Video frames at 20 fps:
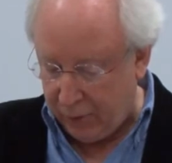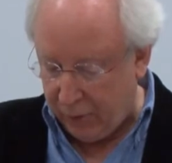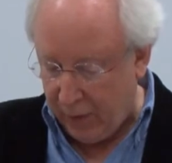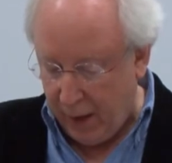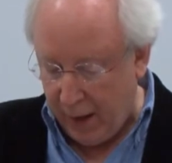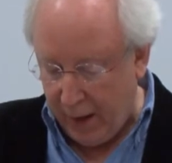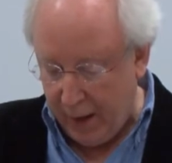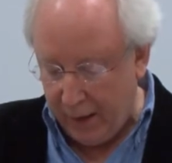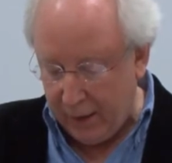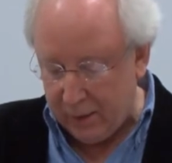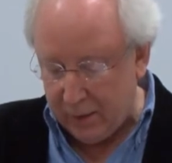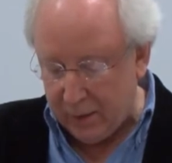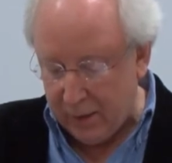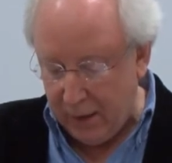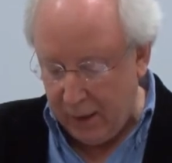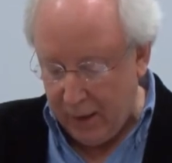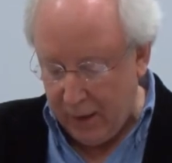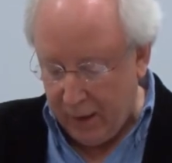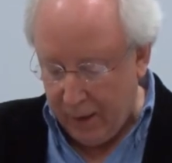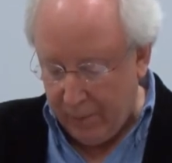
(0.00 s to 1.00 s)
rise
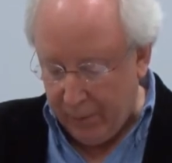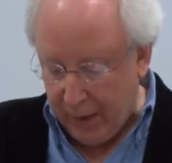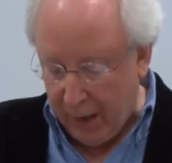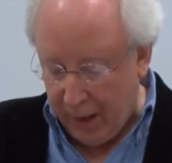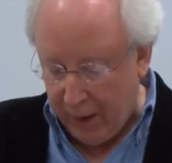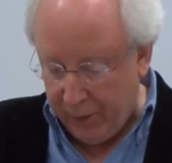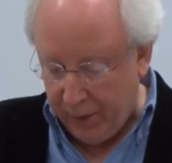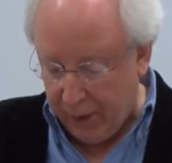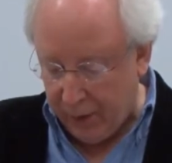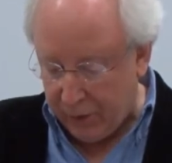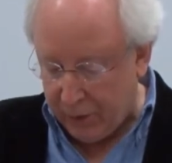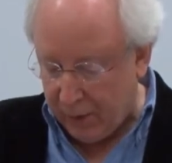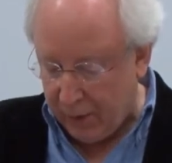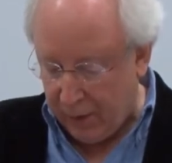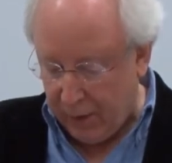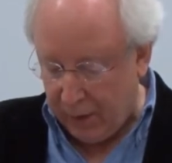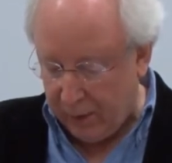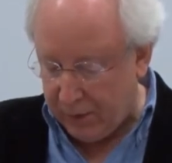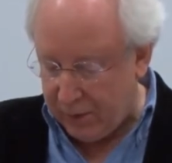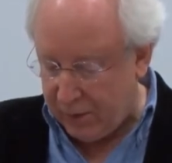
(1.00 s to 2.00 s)
on their
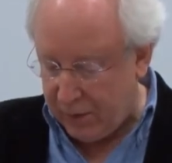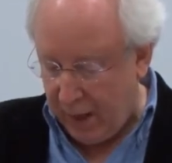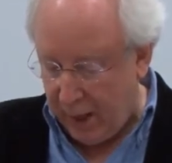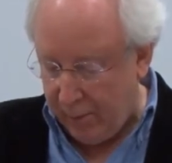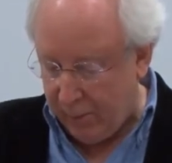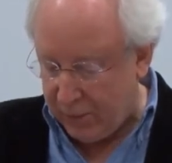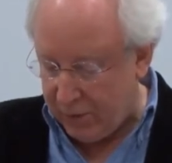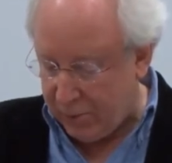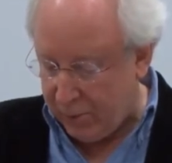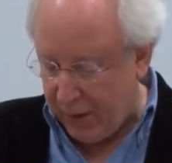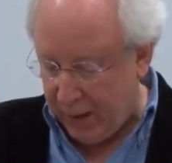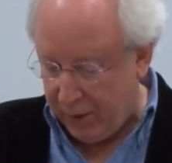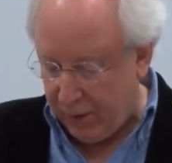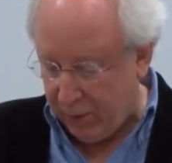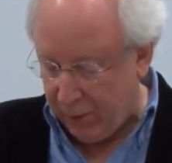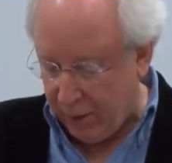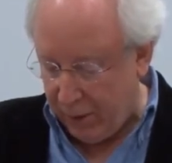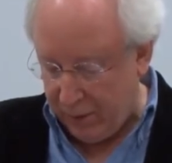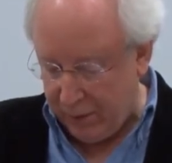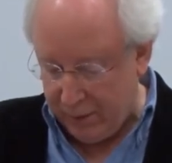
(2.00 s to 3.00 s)
tall stems by the
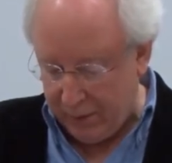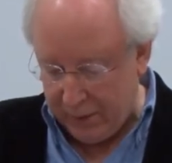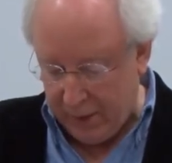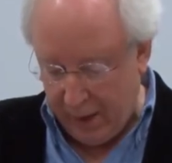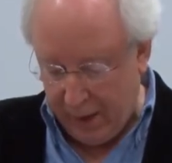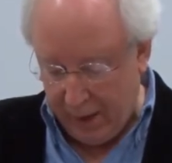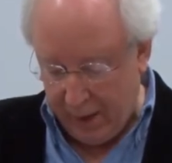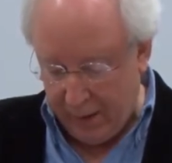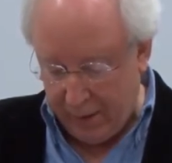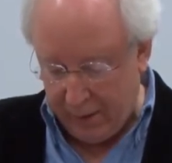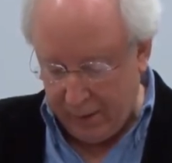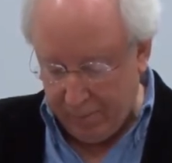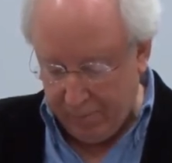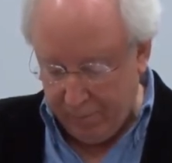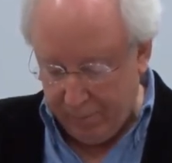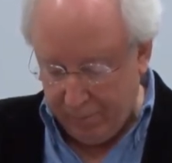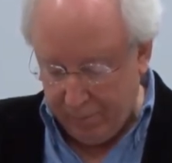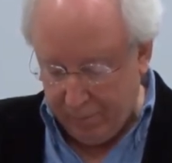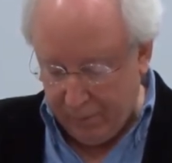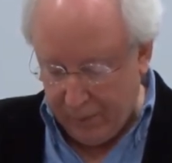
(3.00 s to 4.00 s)
roadside,
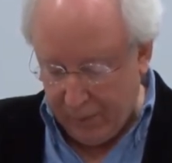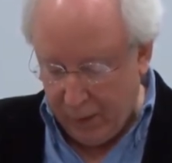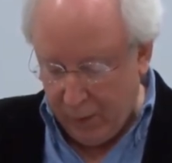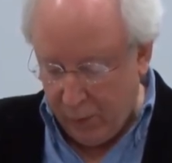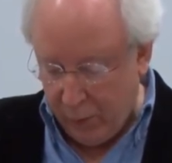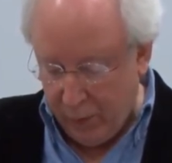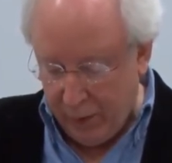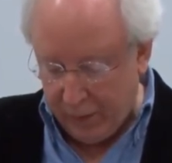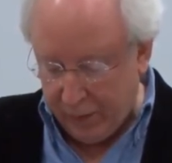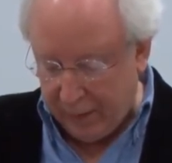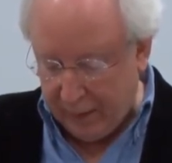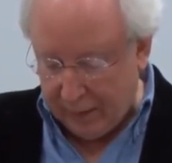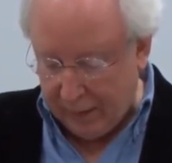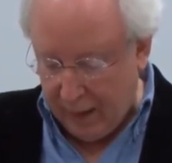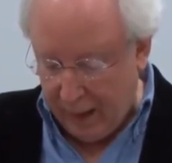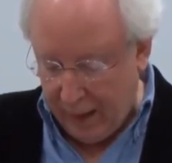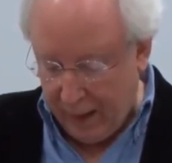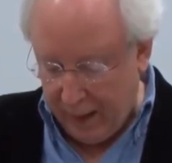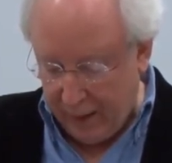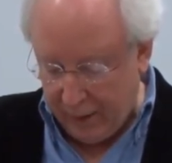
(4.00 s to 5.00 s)
with the
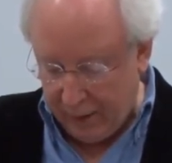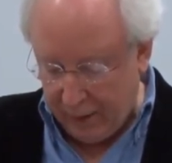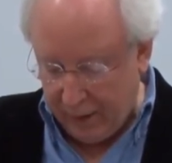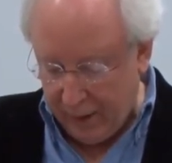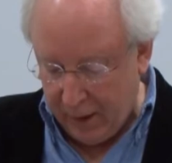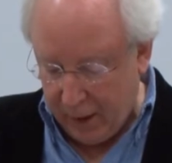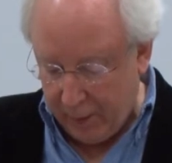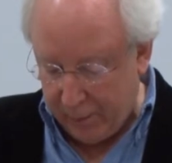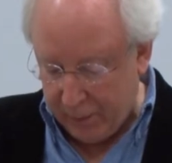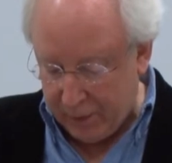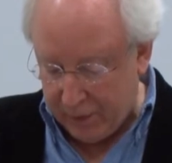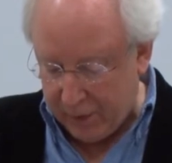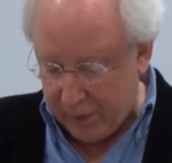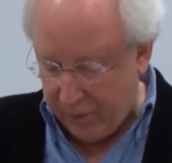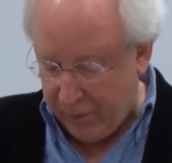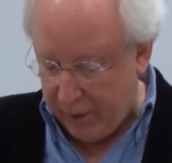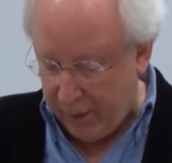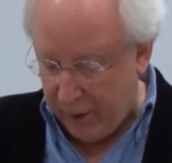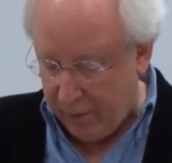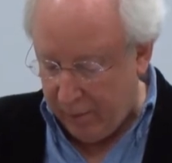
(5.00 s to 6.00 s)
lithe cups
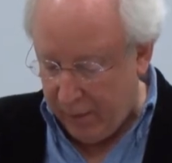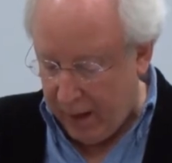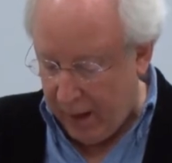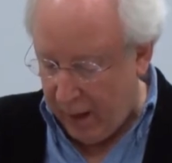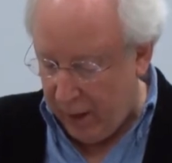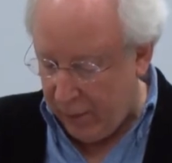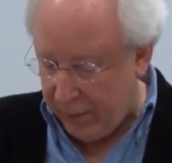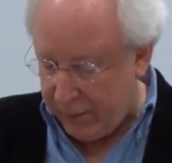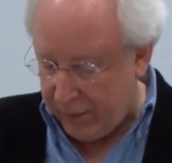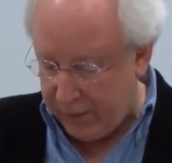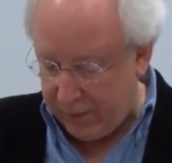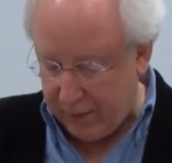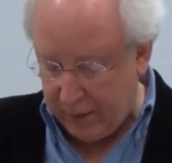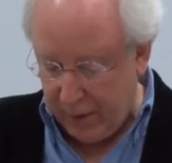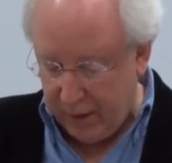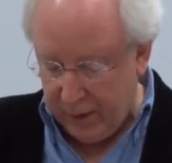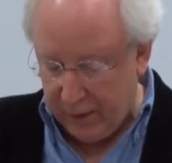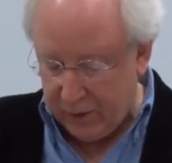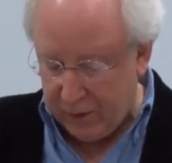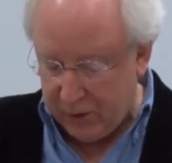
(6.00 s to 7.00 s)
of their mouths
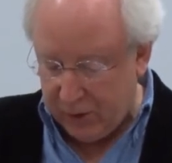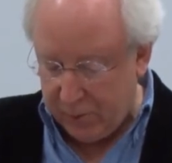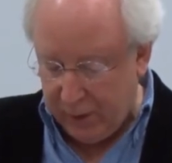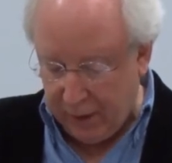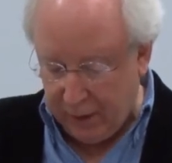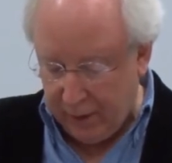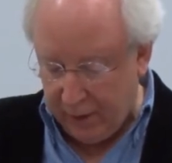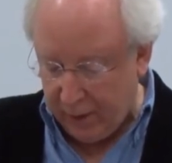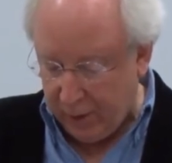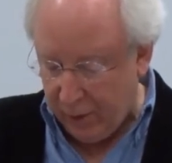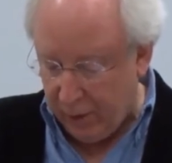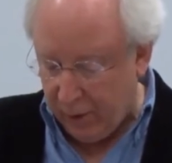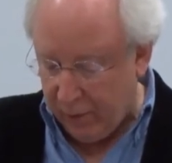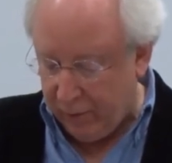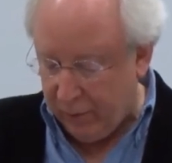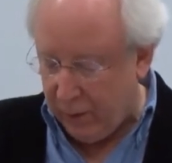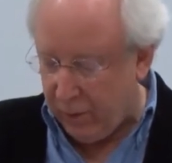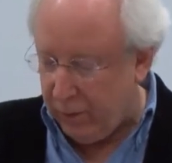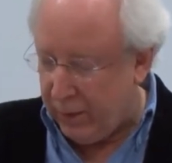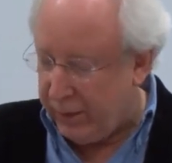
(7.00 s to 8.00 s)
spilling
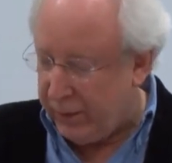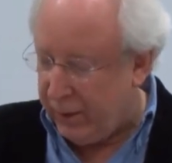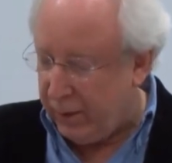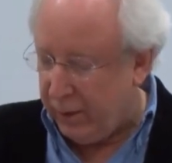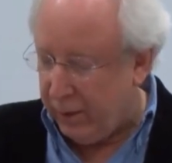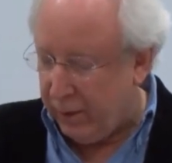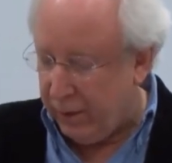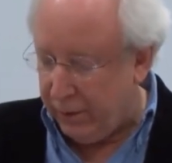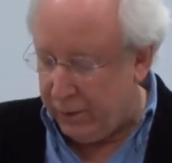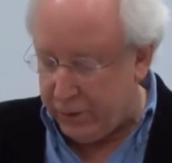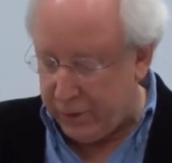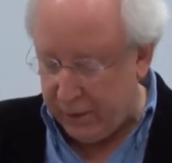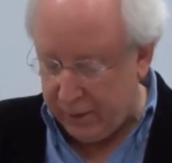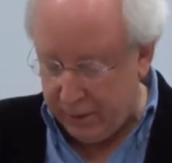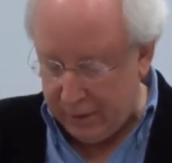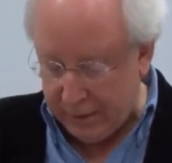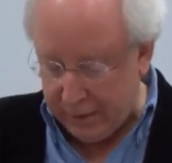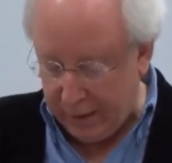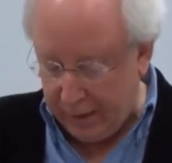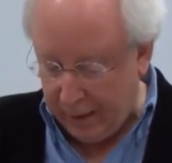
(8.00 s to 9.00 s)
over with an
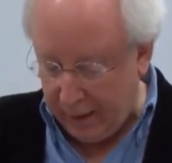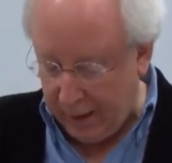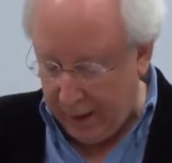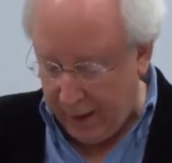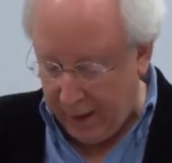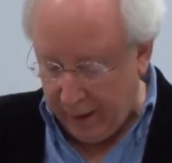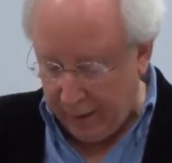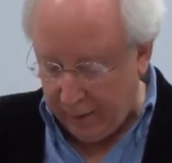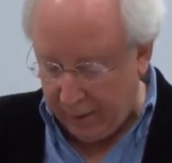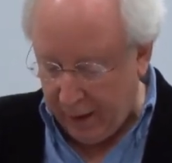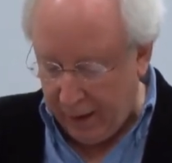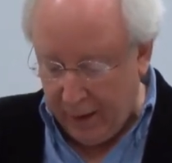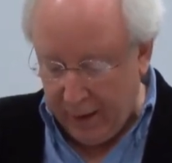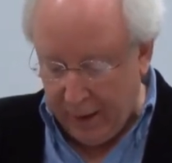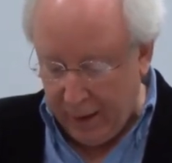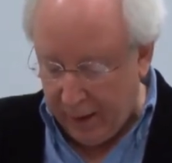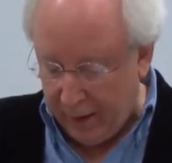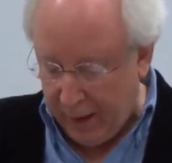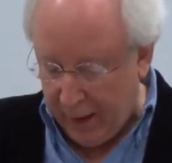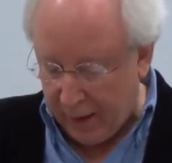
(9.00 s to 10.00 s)
urgency and
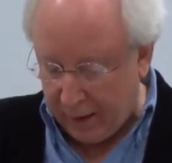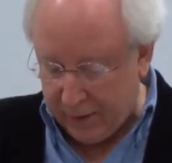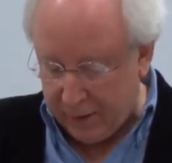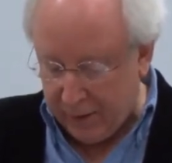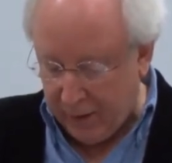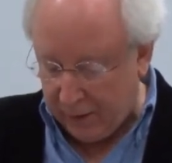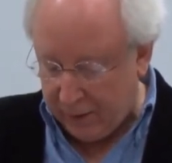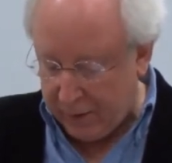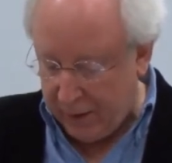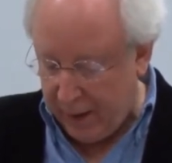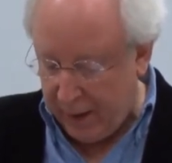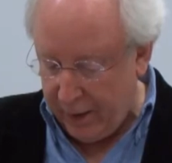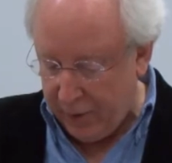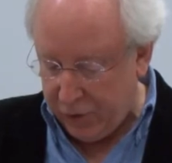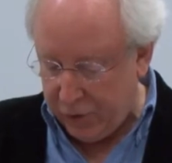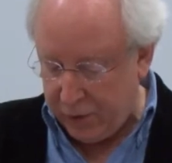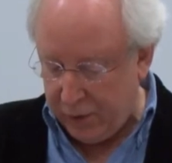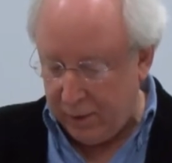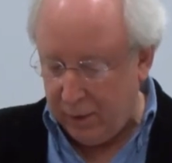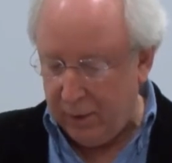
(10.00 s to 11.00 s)
an
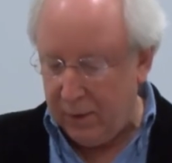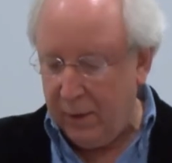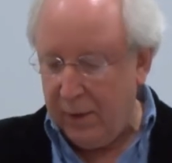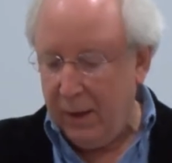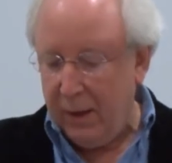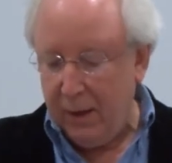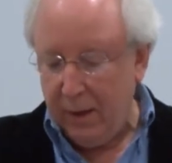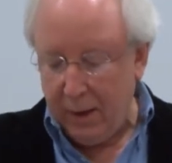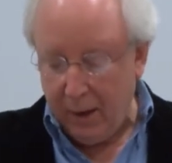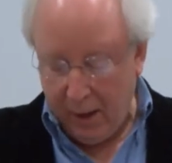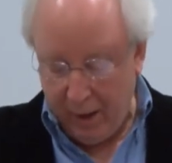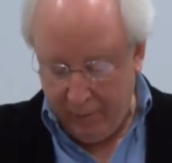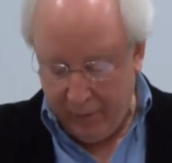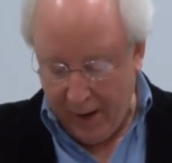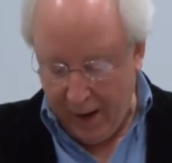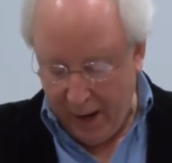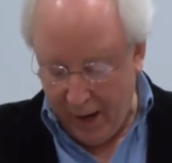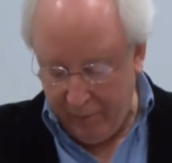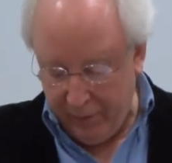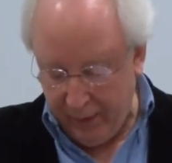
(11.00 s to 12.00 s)
exaltation of
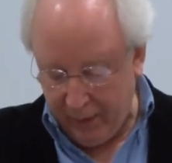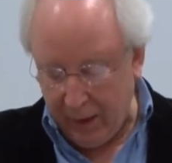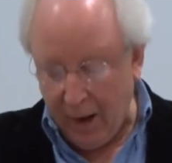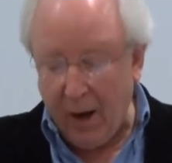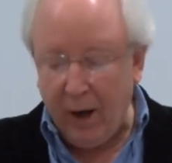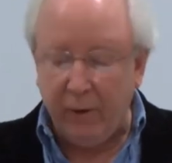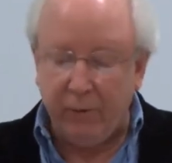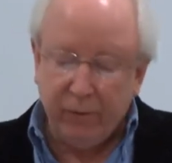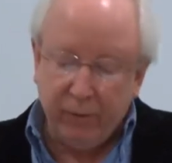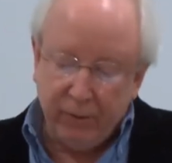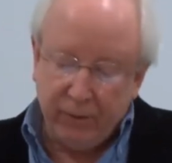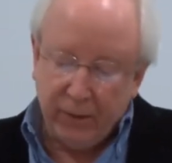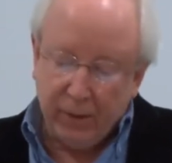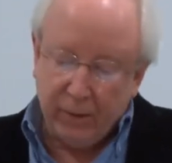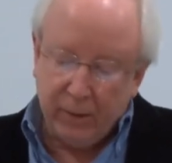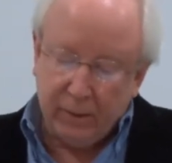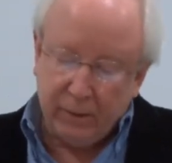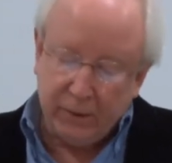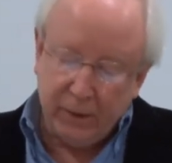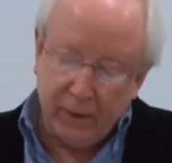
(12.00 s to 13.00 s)
having
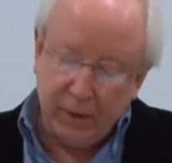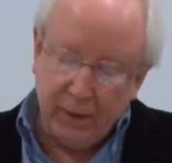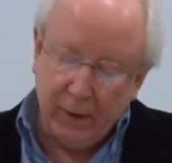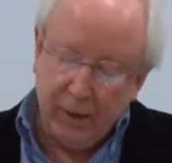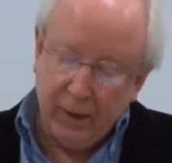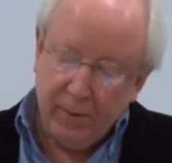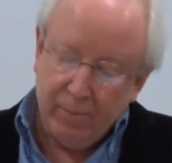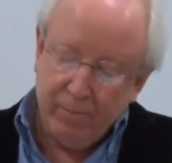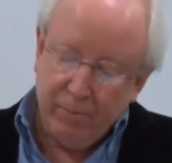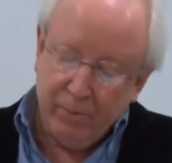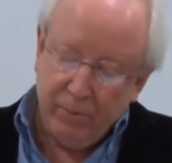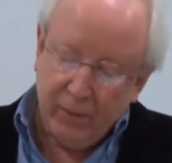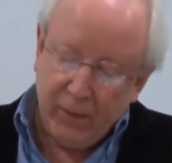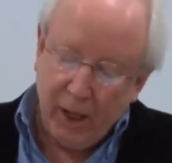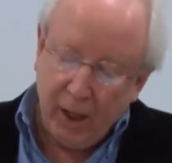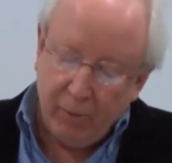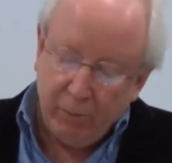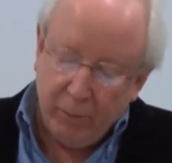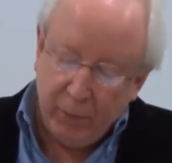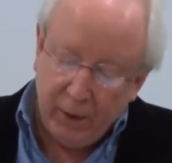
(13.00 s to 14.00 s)
unfolded
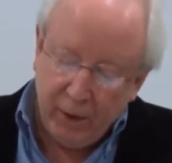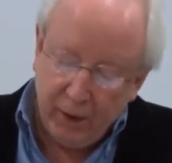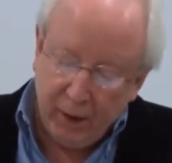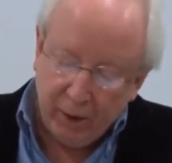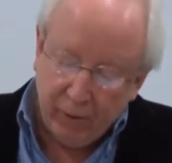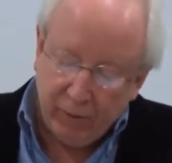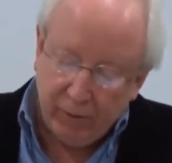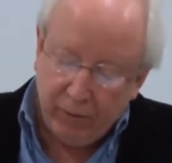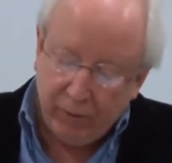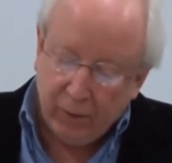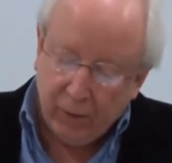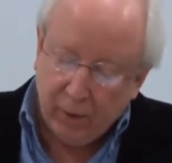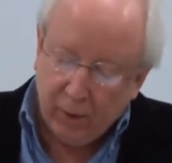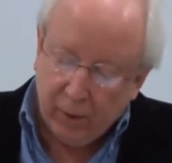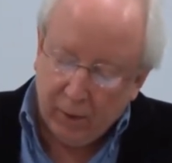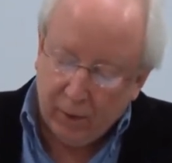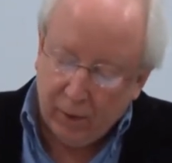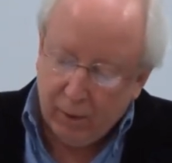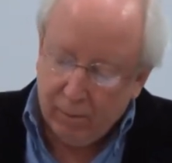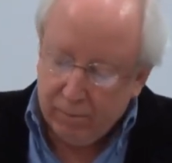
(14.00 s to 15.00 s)
and being
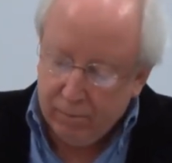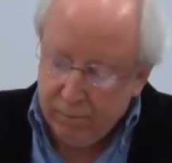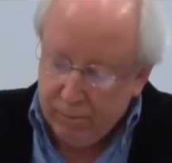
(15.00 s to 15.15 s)
full,